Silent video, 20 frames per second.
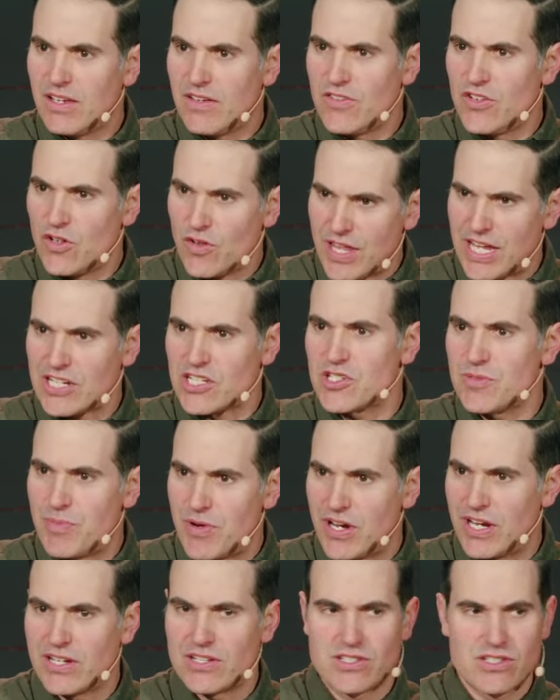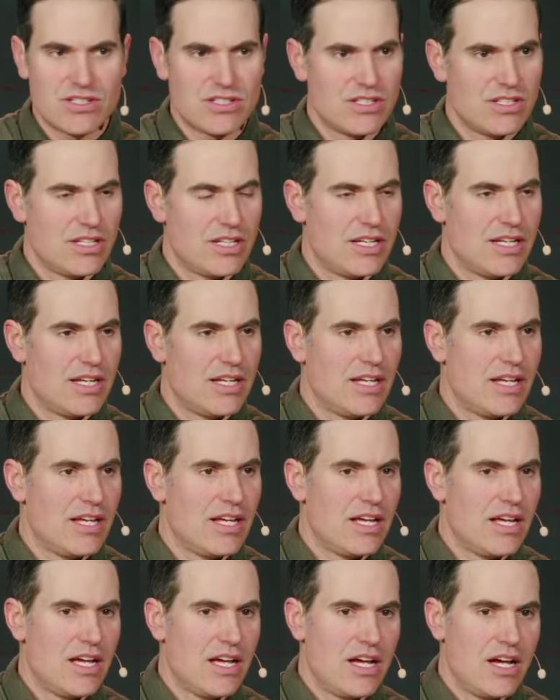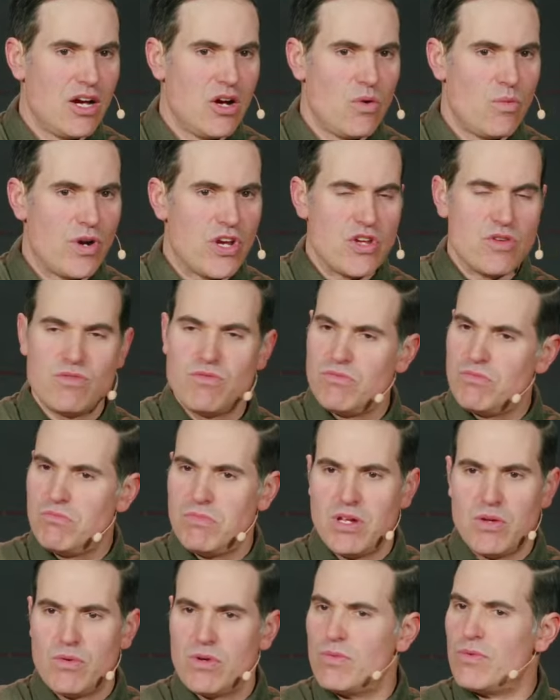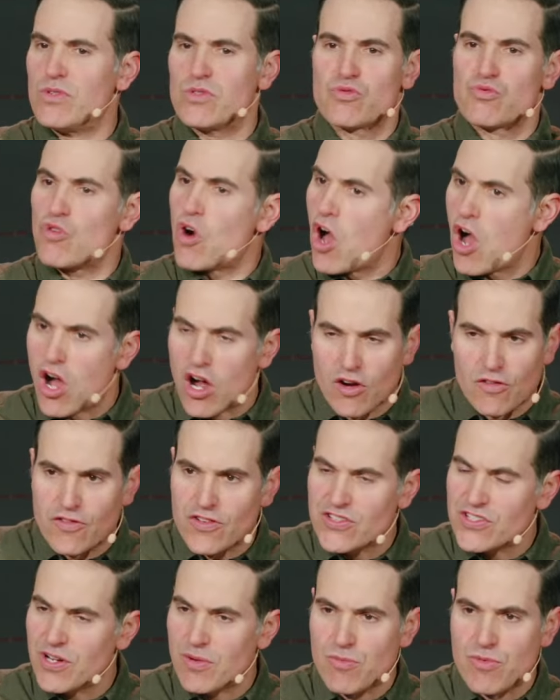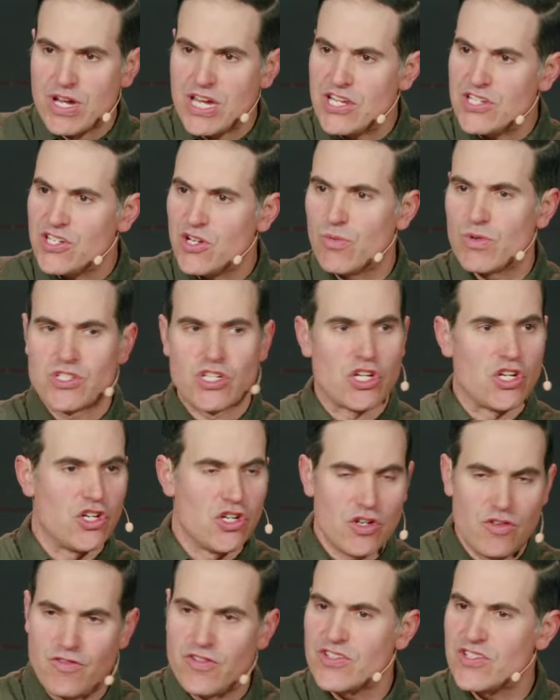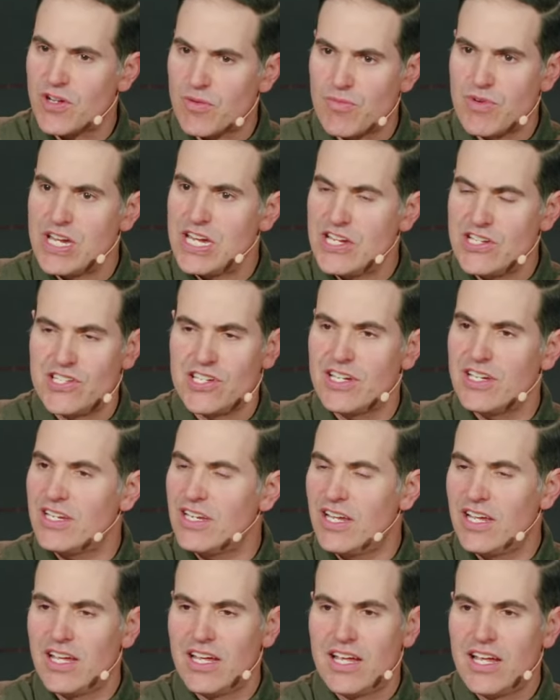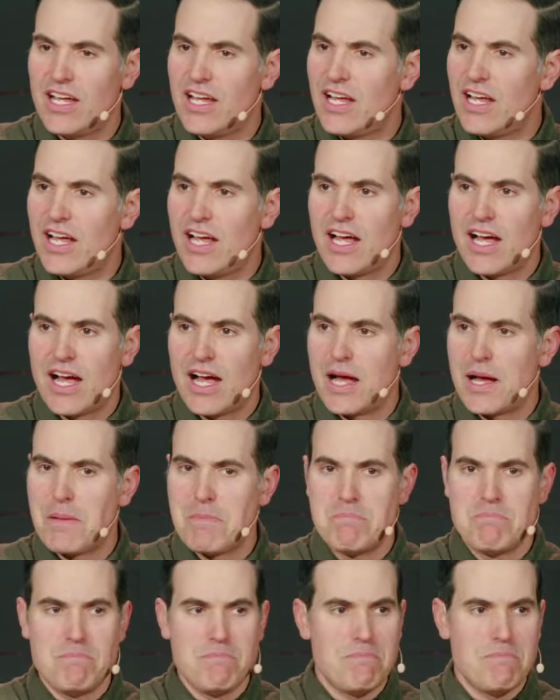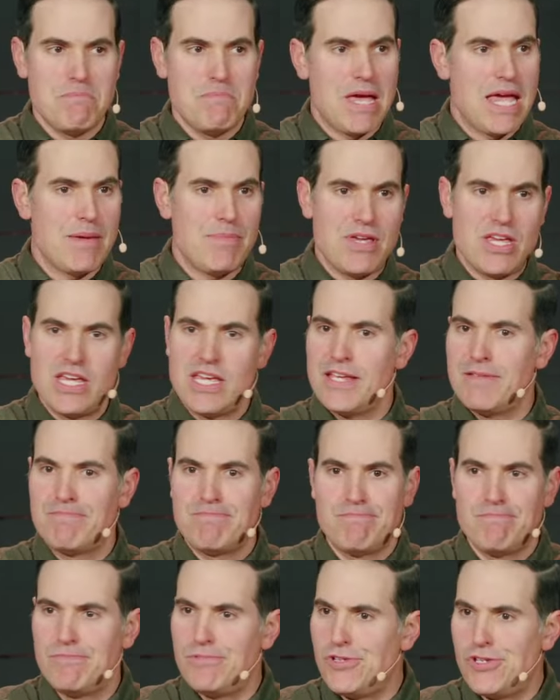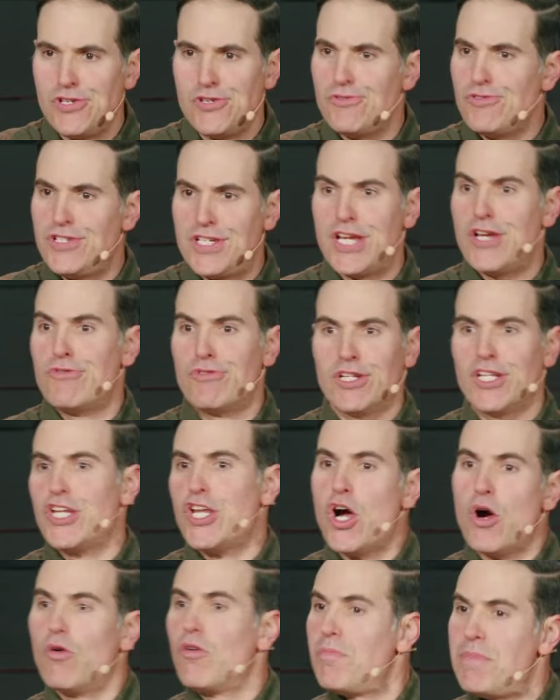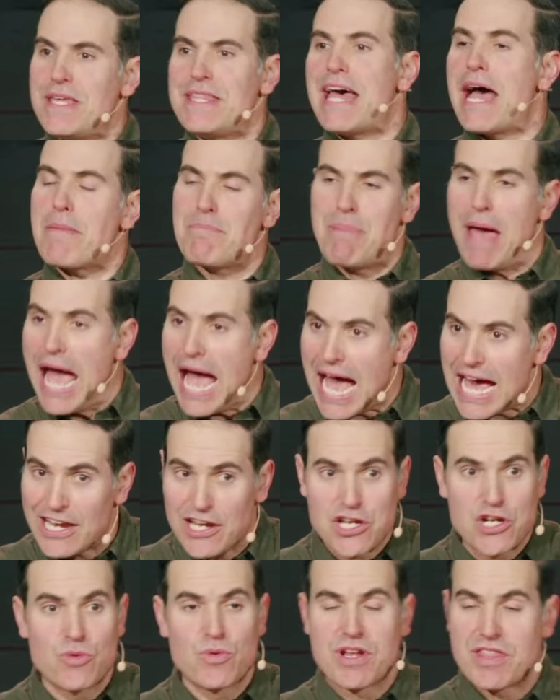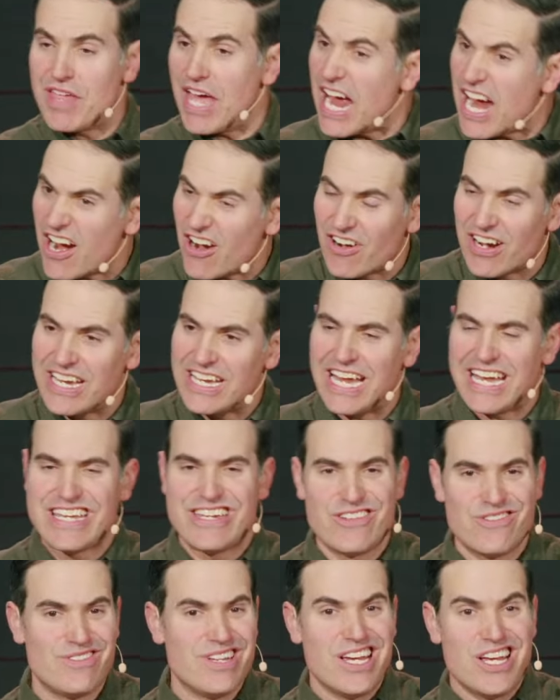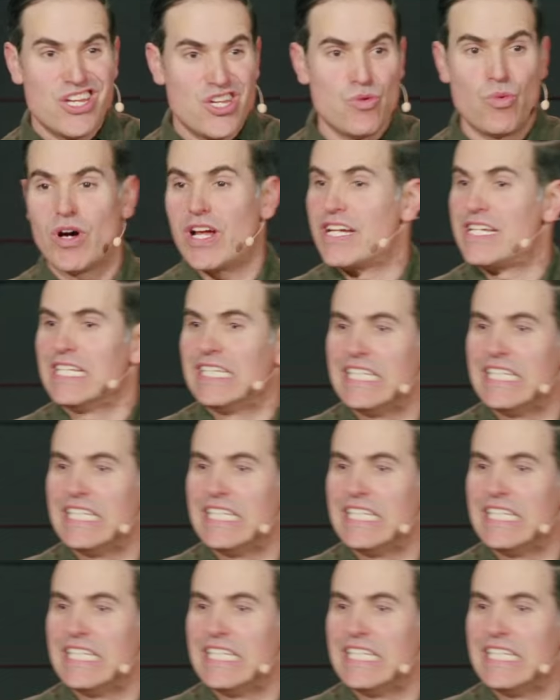if you know that experience, where you, it was wrong for some reason, wasn't good for some reason, uh, maybe you didn't really know it would be that bad and you were there and, and you, you wanted